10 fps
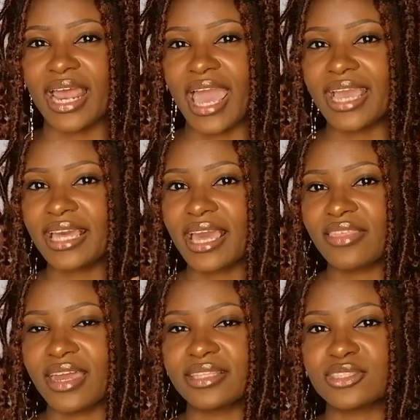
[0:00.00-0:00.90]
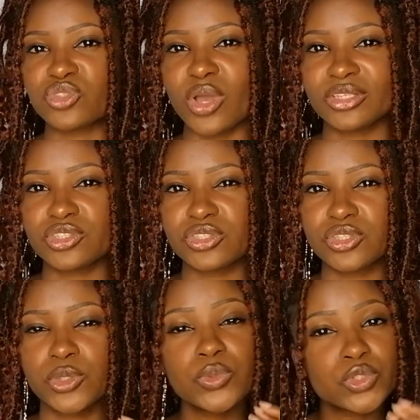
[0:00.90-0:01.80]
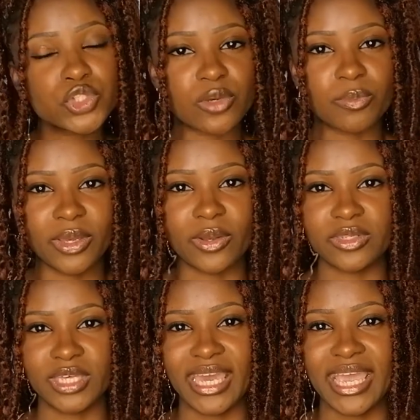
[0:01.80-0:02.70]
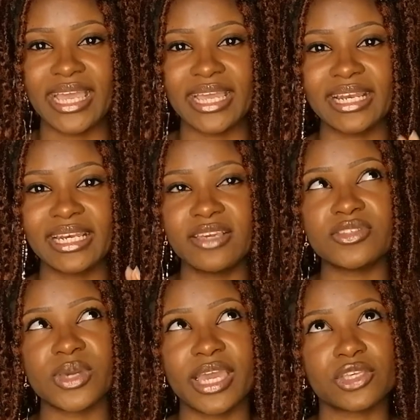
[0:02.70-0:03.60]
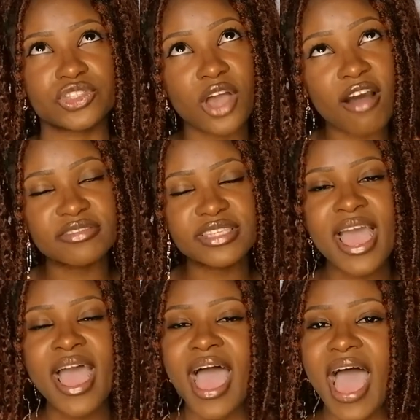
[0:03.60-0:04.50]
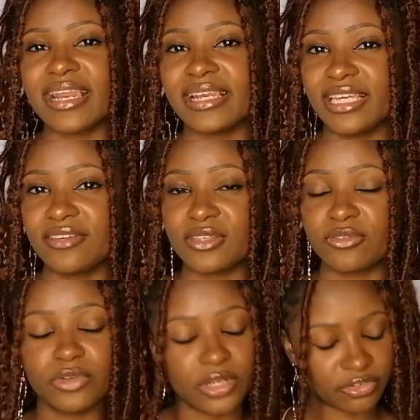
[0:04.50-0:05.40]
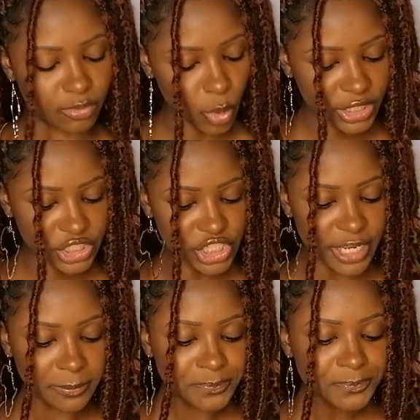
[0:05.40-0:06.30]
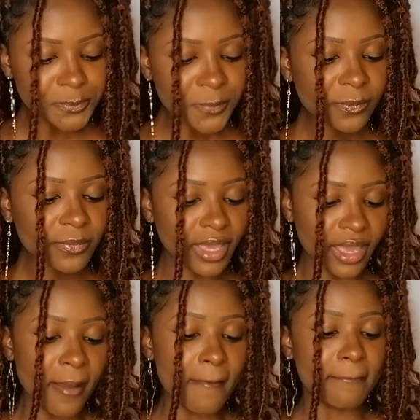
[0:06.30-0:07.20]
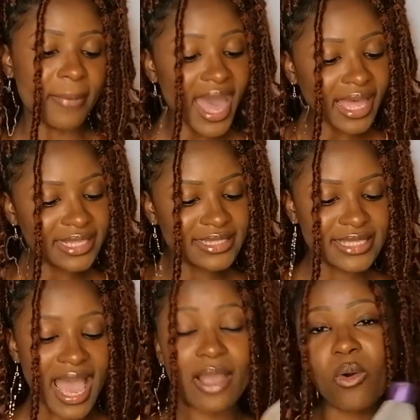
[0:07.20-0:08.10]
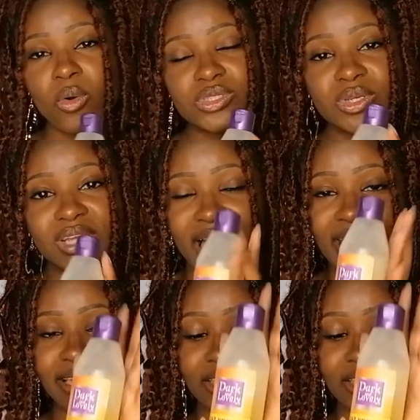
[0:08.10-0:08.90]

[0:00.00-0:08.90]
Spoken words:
like that it's not too stripping on the hair. It leaves your hair soft and it leaves it full of moisture. But I also like